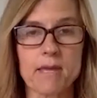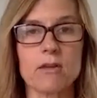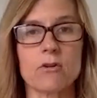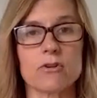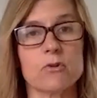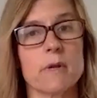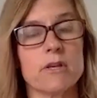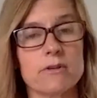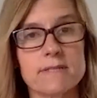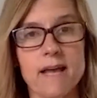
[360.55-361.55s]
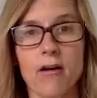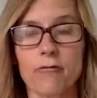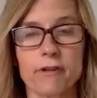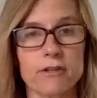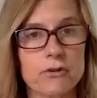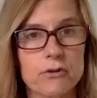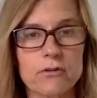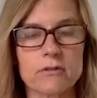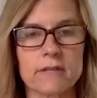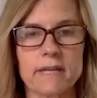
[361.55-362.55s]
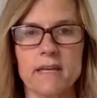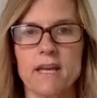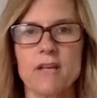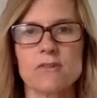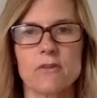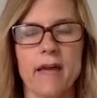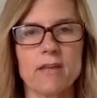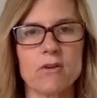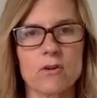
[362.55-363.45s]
you're doing yourself internally, so that you